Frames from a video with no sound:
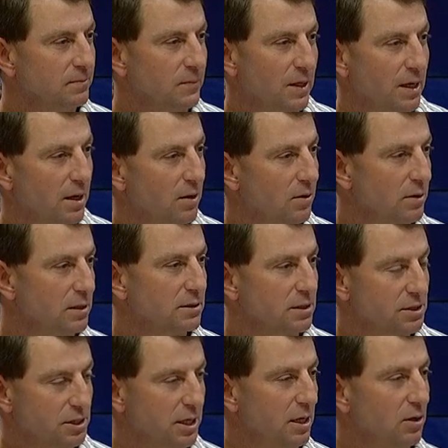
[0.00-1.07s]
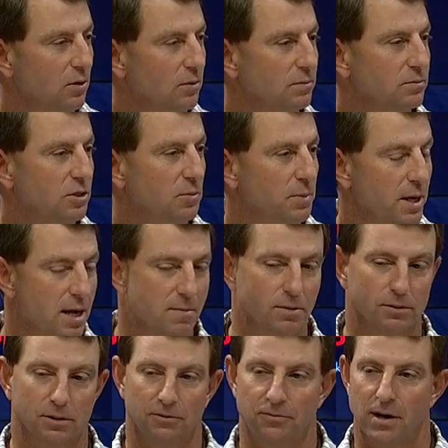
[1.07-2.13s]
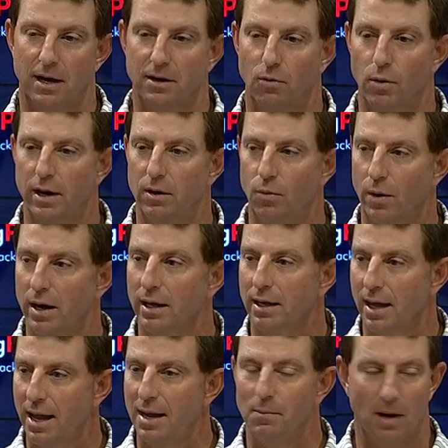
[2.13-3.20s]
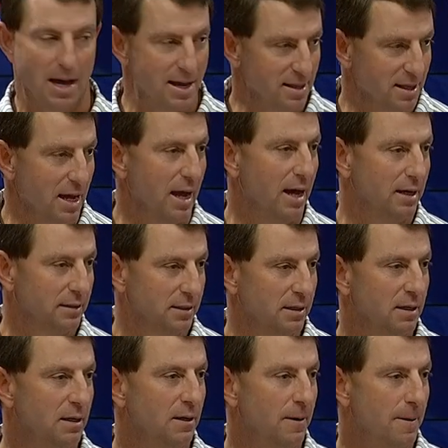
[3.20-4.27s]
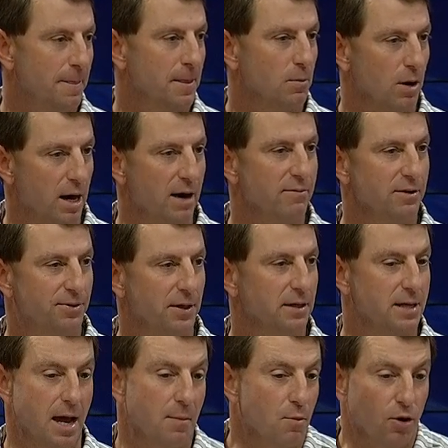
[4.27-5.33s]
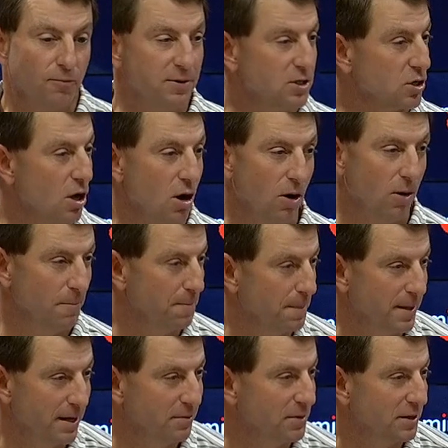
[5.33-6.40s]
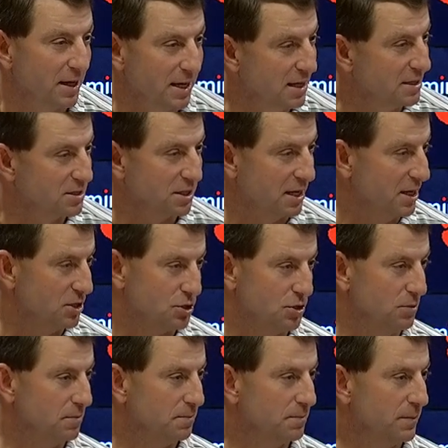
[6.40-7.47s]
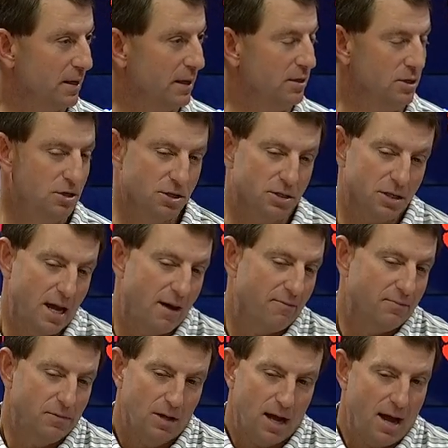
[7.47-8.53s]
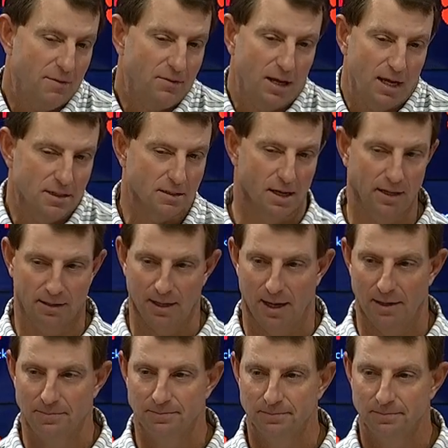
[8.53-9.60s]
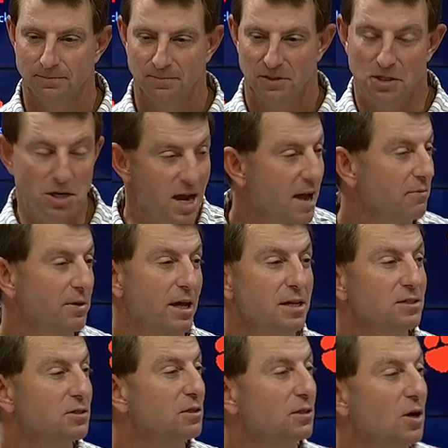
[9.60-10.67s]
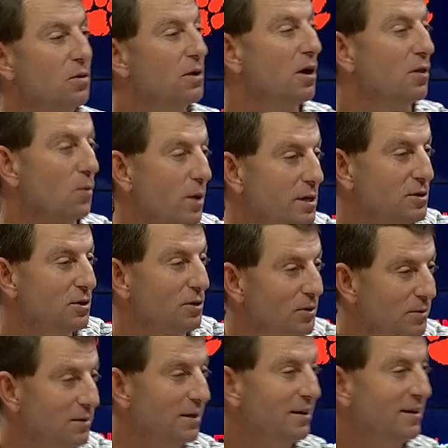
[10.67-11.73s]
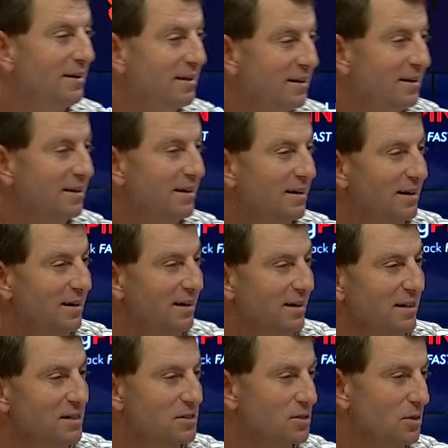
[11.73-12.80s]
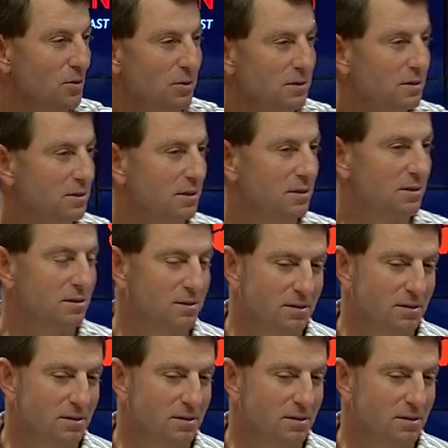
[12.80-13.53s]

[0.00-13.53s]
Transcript: you know, it's a skill to be able to find a way to win a game like that where everything, kind of Murphy's Law, everything is against you. And you just have days like that. And you have days that go the other way too. So it